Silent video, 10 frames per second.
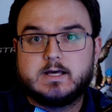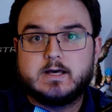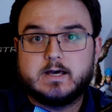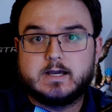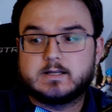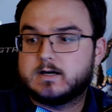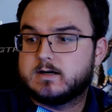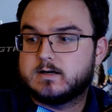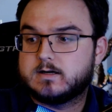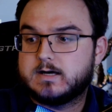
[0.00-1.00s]
and I
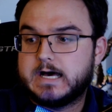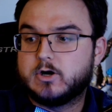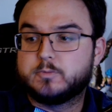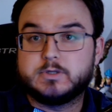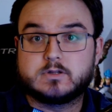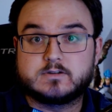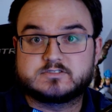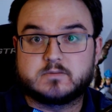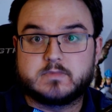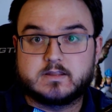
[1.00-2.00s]
hope you learned
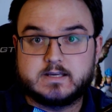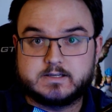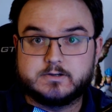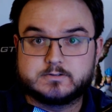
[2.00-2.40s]
something. Thank you.